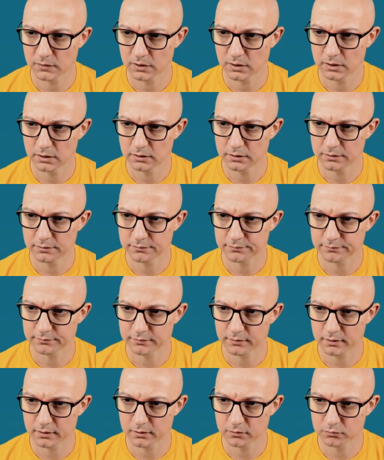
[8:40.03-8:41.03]
It is
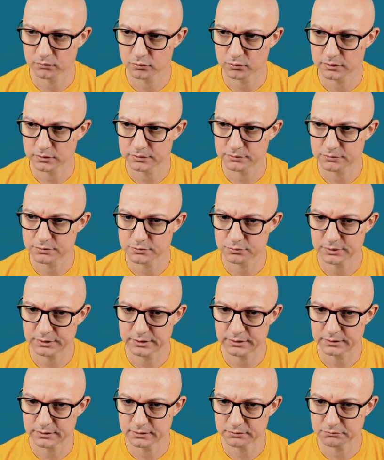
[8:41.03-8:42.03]
now 220
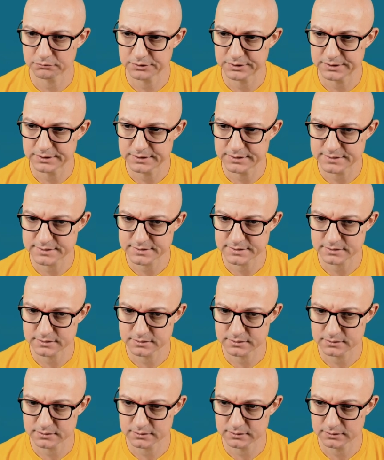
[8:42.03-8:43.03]
degrees
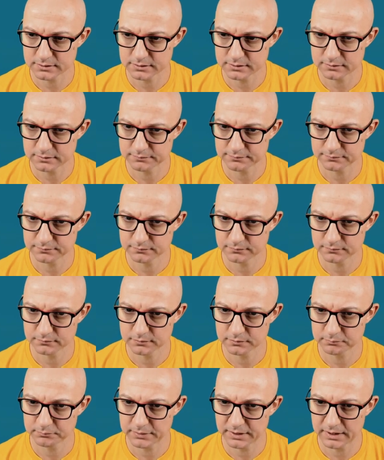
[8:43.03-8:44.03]
and the
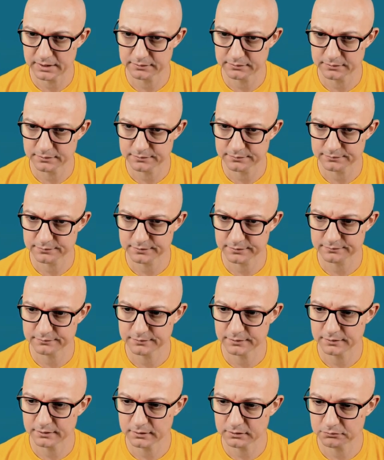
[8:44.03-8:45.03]
bed is
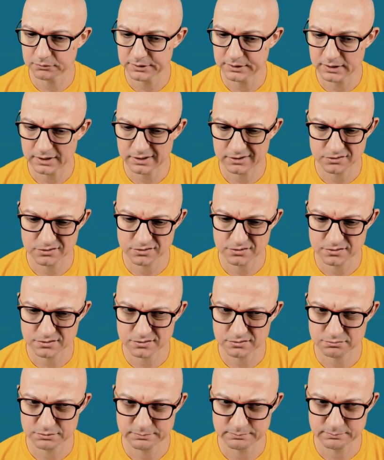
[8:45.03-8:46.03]
60 degrees. I
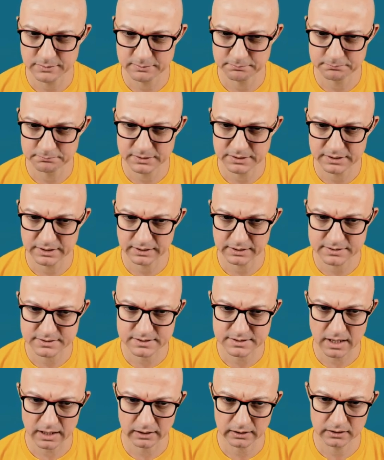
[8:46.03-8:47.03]
don't remember
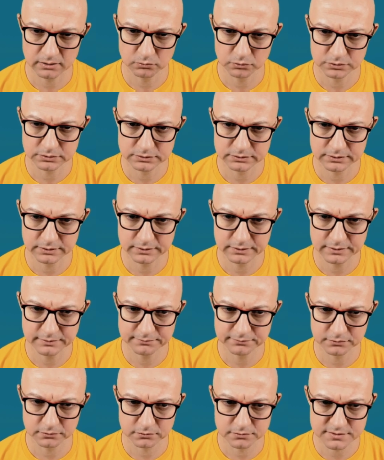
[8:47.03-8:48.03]
exactly what are the
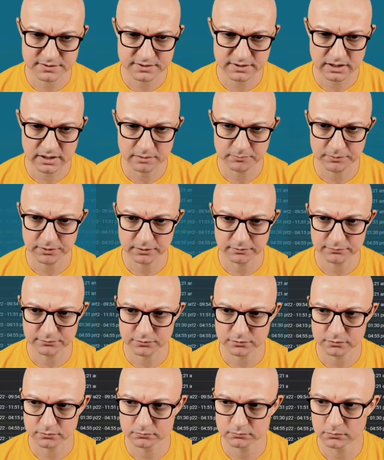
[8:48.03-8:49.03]
defaults coming
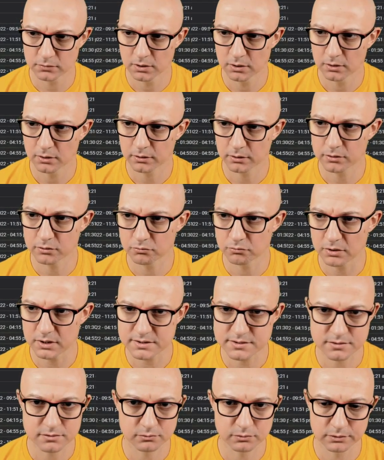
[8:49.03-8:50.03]
from Cura,
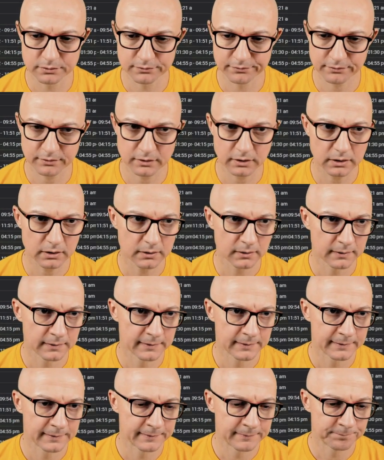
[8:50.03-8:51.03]
so we'll see.
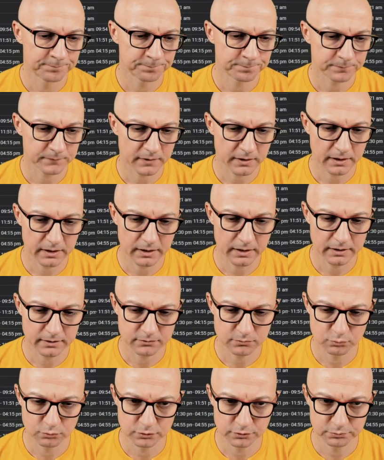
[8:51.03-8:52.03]
And
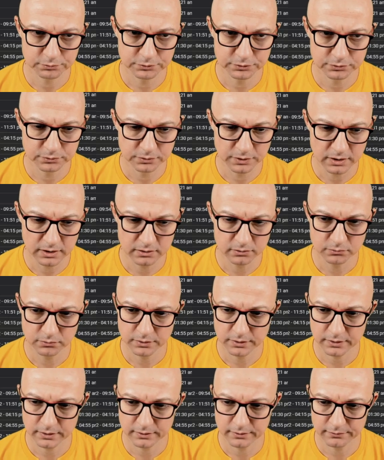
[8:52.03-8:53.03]
what we do now
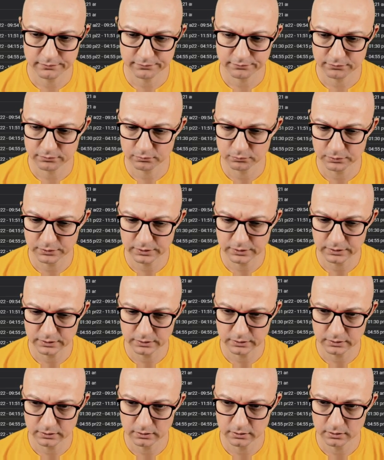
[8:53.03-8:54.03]
is
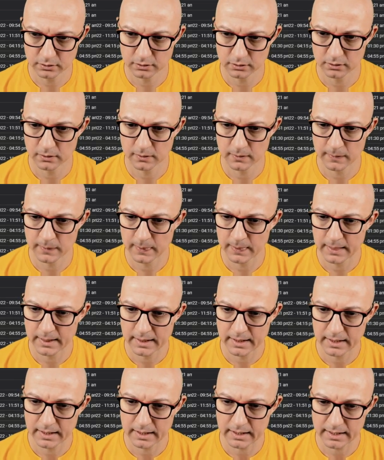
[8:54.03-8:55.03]
we
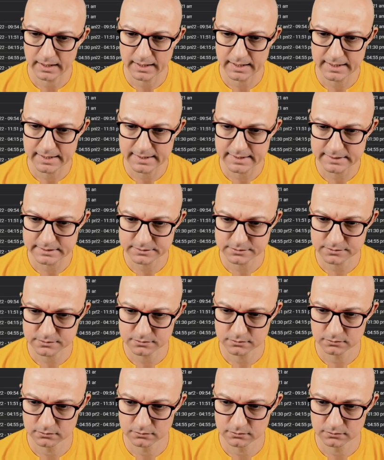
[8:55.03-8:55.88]
add